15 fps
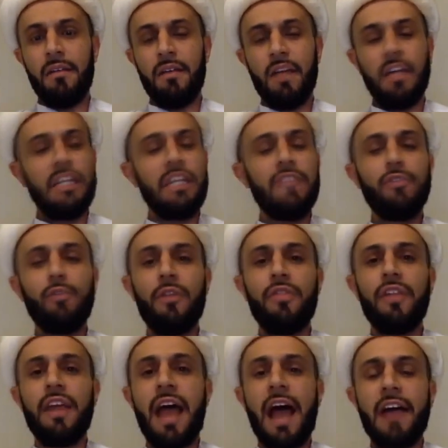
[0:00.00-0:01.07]
and even when
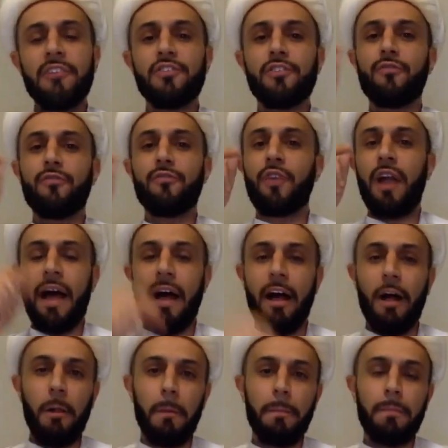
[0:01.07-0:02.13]
they ask for
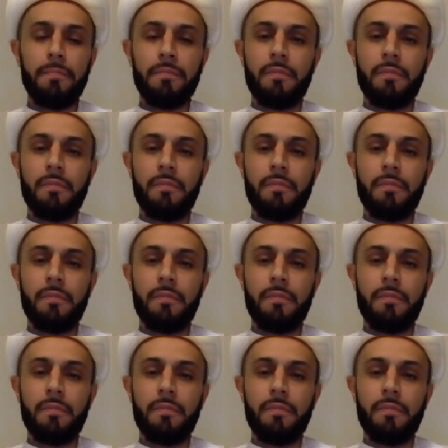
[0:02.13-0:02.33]
help